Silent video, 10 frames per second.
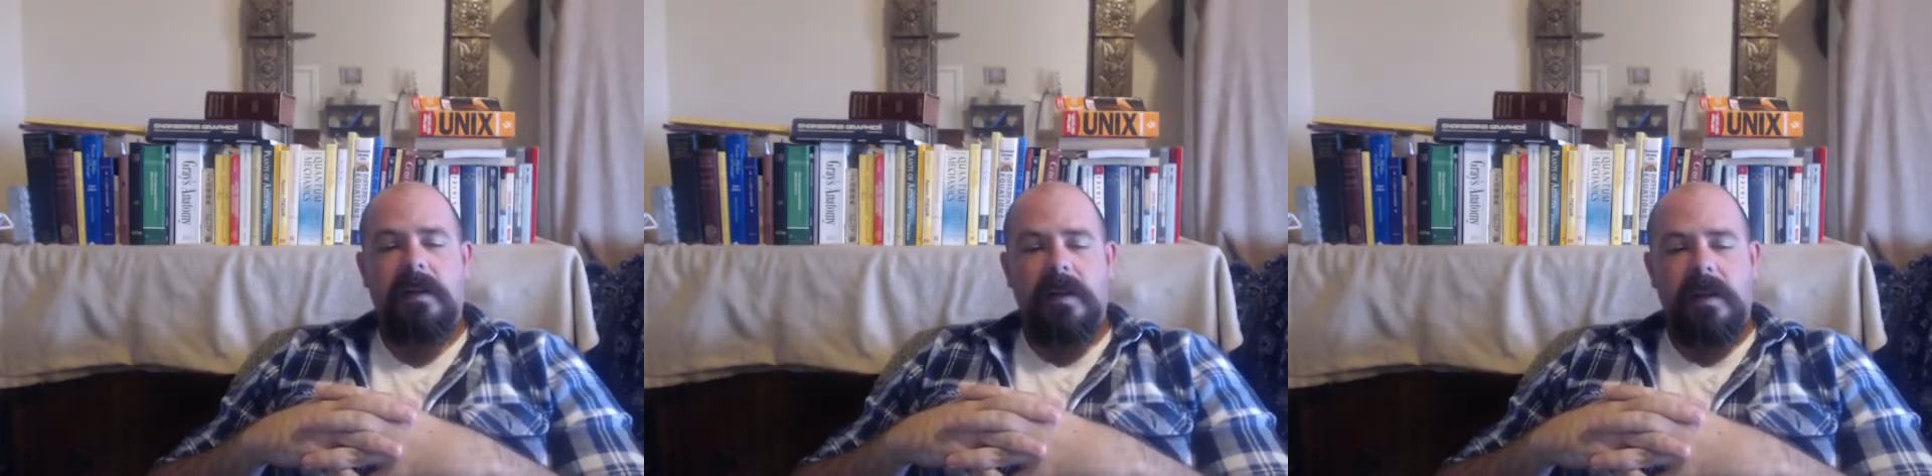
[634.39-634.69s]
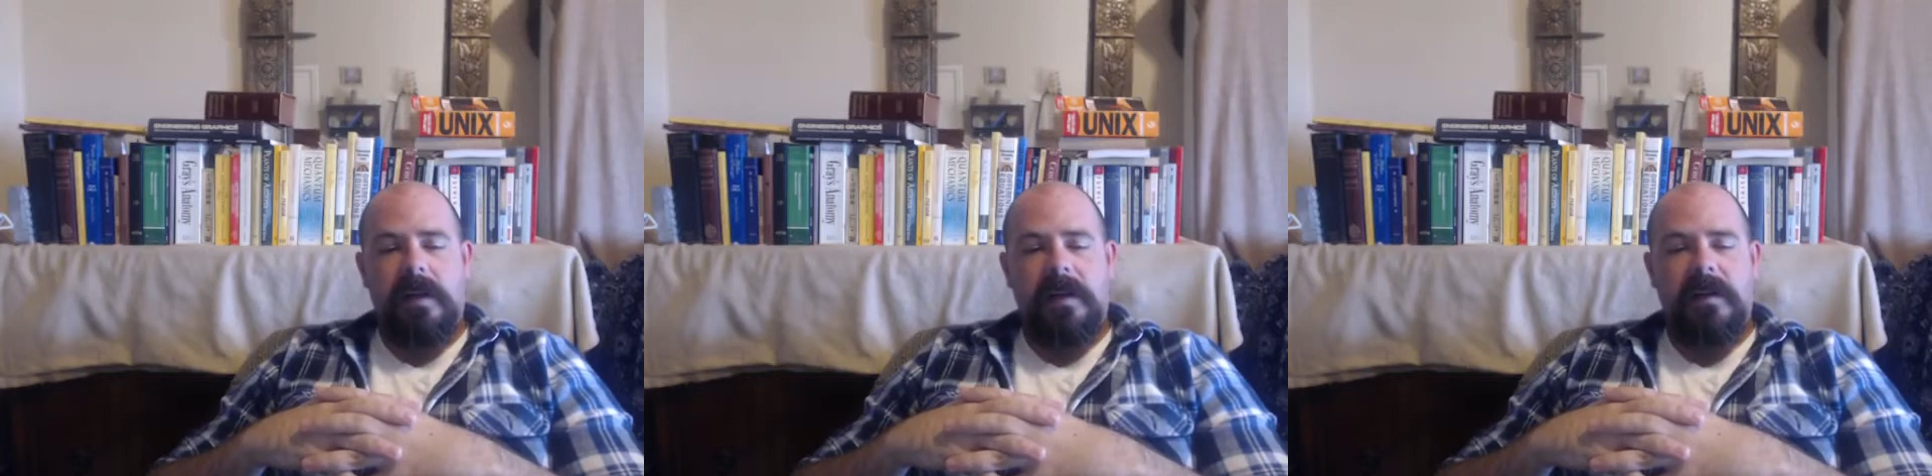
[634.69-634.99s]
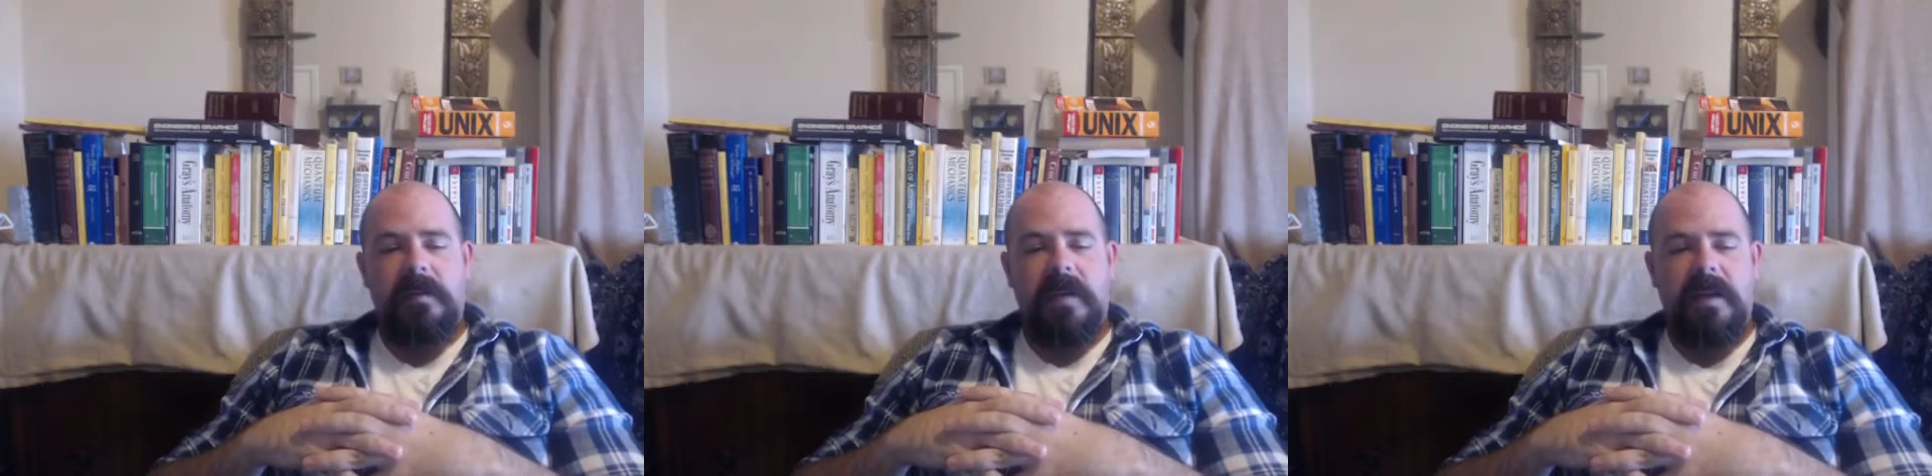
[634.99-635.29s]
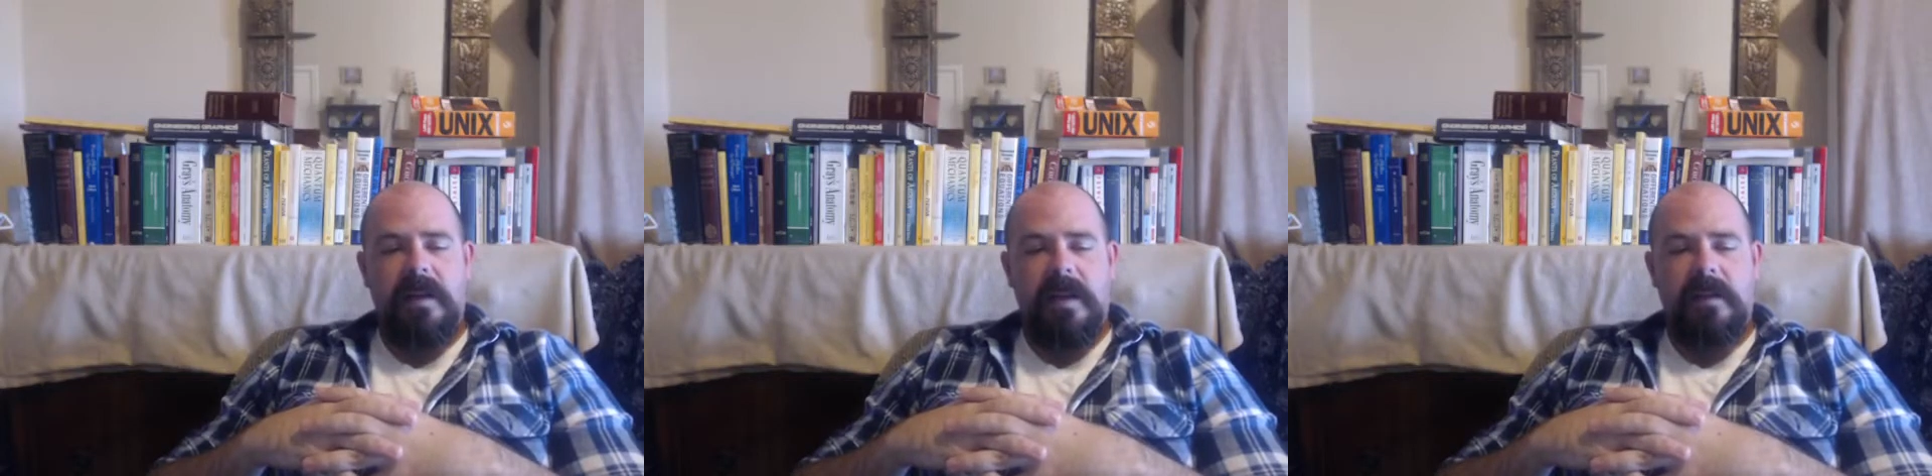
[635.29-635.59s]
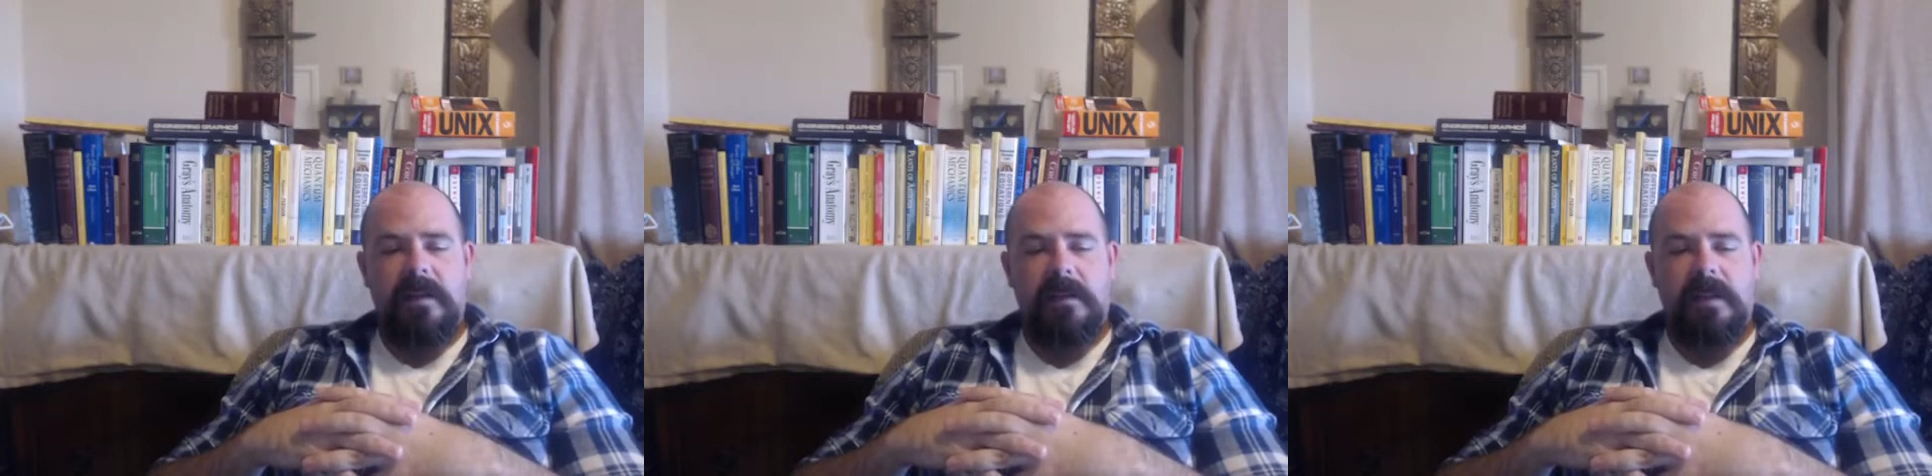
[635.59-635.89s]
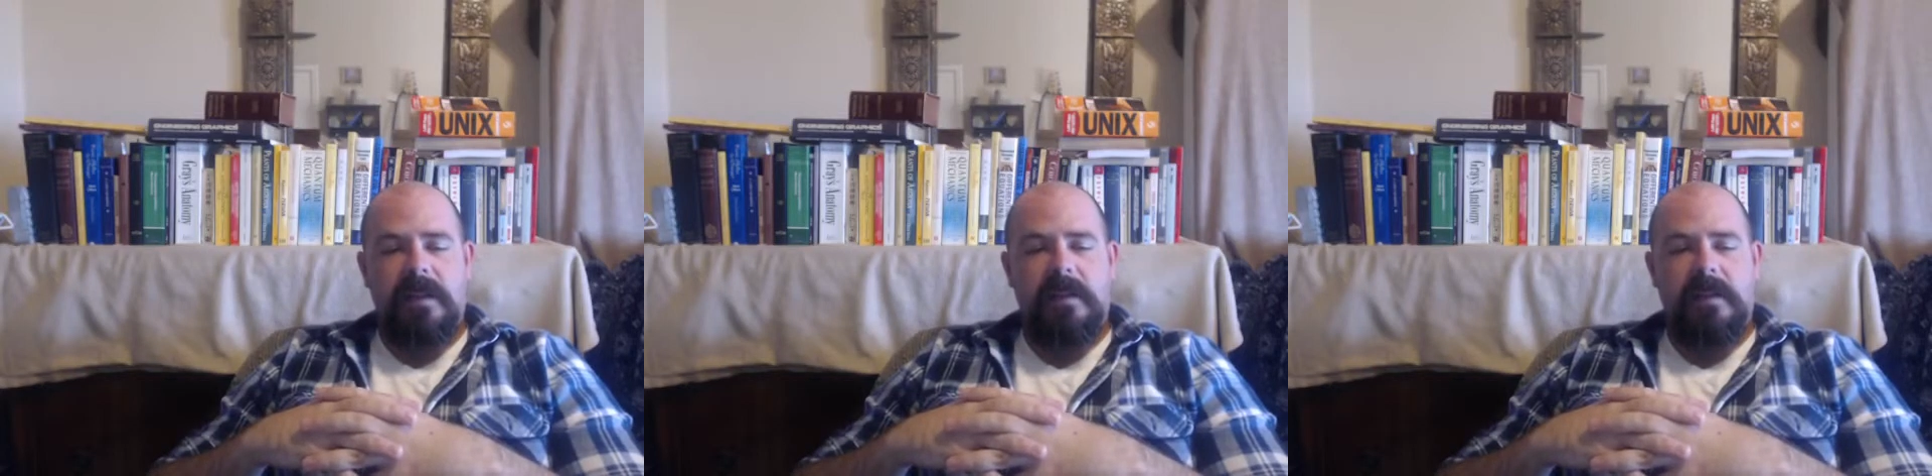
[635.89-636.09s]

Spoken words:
The next one,